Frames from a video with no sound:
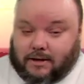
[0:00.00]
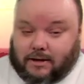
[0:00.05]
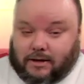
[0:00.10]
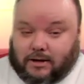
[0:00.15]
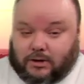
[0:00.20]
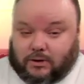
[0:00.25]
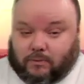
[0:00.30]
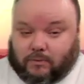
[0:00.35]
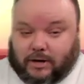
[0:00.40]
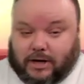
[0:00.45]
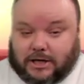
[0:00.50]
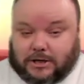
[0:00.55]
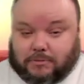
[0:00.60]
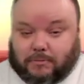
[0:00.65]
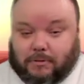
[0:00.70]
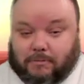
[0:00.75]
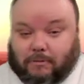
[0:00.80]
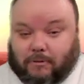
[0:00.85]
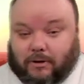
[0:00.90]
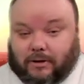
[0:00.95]
Otherwise,
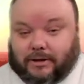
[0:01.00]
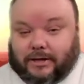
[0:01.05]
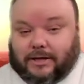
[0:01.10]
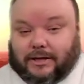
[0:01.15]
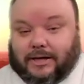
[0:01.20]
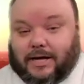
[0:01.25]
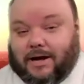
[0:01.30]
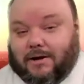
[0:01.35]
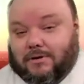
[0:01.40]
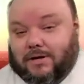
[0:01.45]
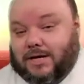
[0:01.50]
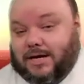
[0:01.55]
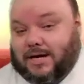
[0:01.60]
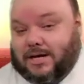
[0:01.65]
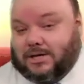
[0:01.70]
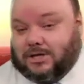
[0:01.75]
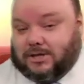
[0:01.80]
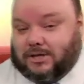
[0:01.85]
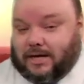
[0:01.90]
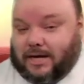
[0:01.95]
we're partly cloudy
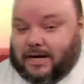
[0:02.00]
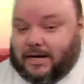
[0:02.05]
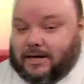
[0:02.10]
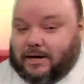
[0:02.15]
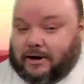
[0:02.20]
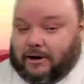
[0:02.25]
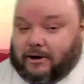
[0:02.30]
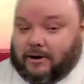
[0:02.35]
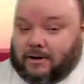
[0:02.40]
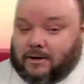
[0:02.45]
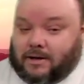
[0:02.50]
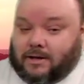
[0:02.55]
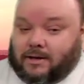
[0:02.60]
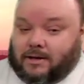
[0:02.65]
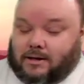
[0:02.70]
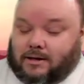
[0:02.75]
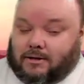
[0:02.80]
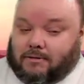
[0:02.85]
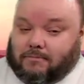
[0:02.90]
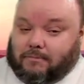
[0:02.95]
each day here.
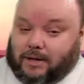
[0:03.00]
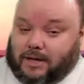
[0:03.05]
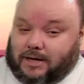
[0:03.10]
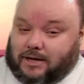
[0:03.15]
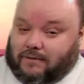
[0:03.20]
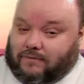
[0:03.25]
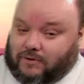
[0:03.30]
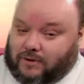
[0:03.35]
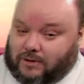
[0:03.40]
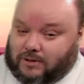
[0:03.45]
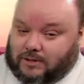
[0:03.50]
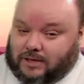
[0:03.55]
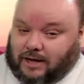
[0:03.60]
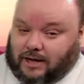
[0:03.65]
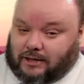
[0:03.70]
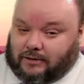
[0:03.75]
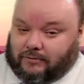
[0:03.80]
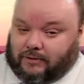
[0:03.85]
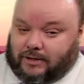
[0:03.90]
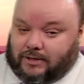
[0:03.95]
But if you can
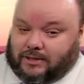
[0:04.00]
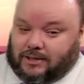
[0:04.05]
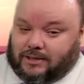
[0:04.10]
tolerate the